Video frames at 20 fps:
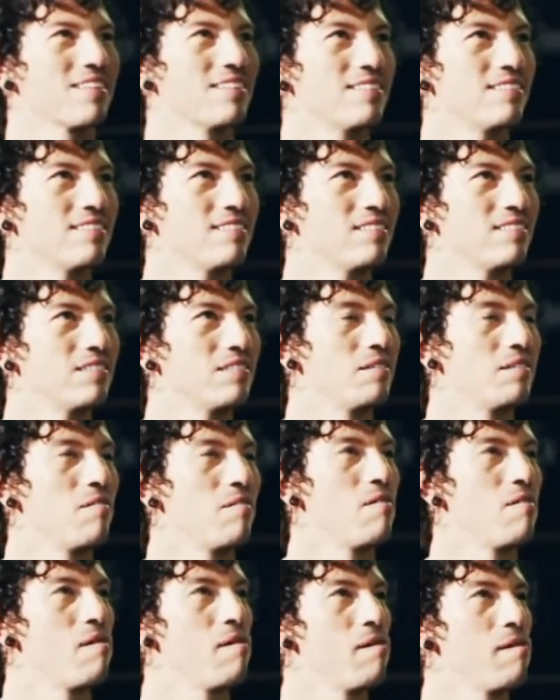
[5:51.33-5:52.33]

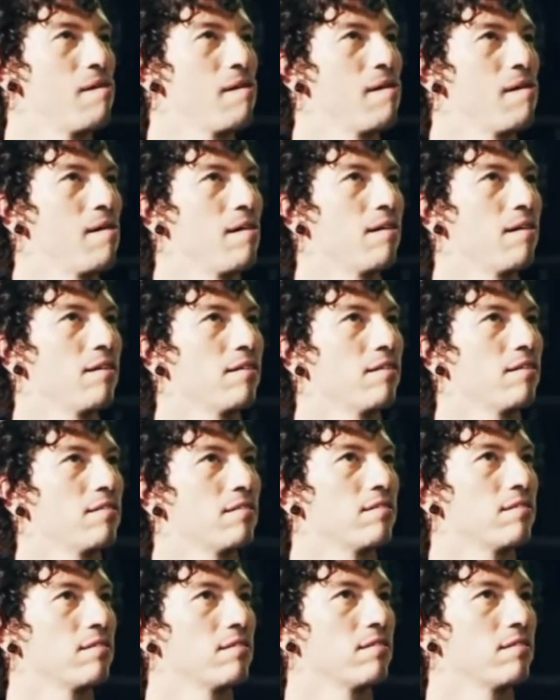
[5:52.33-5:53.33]

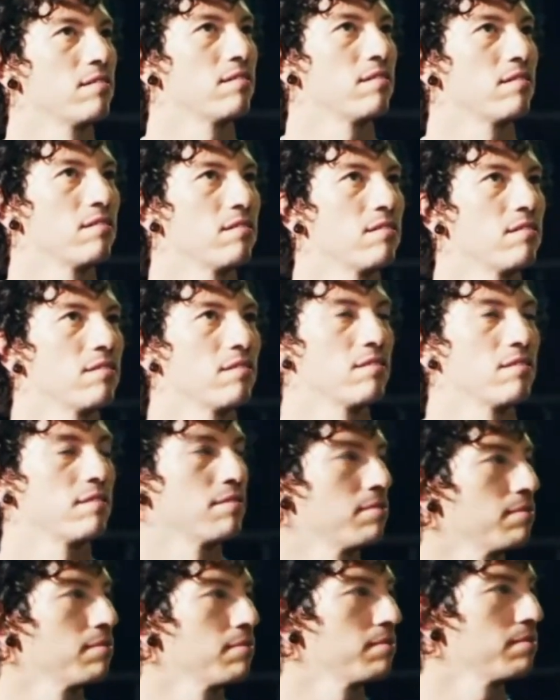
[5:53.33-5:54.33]

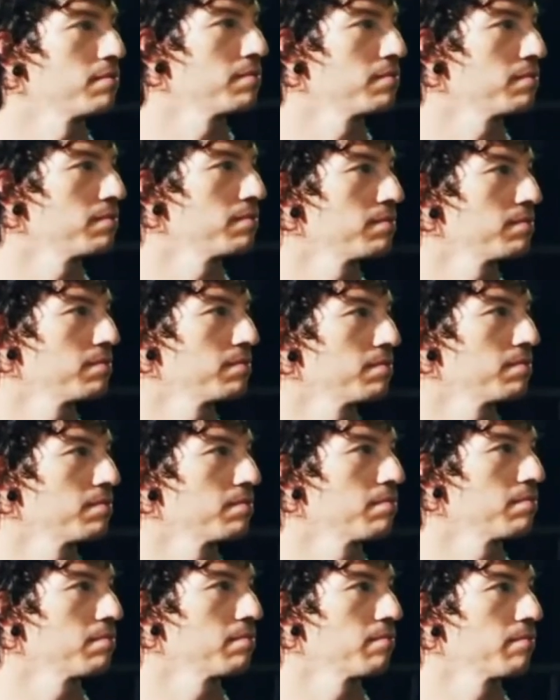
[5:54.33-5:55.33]

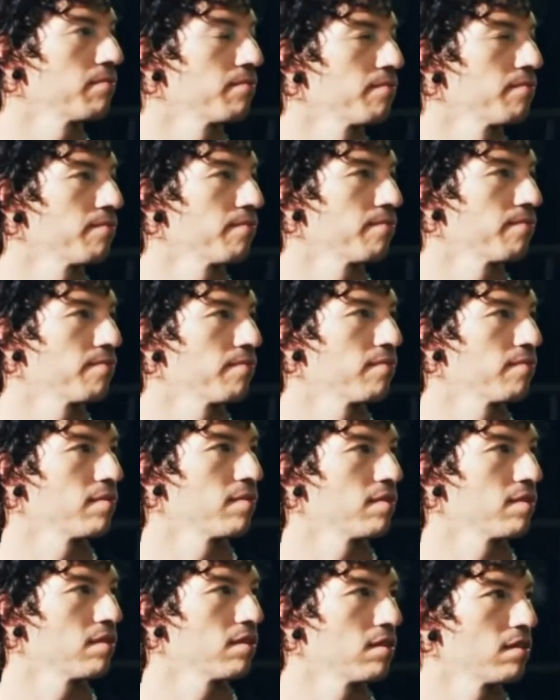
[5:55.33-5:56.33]

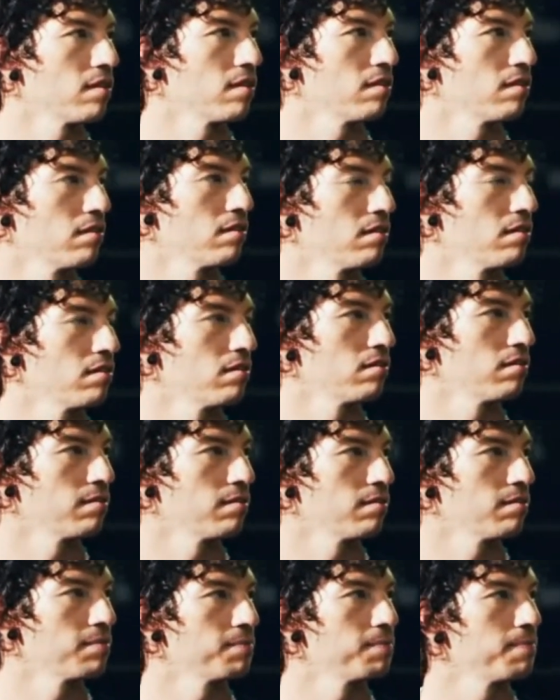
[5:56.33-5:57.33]

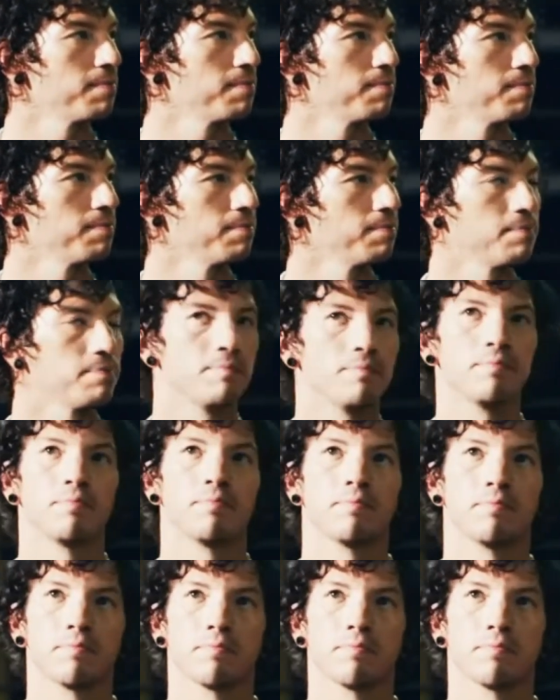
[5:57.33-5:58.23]
(silent)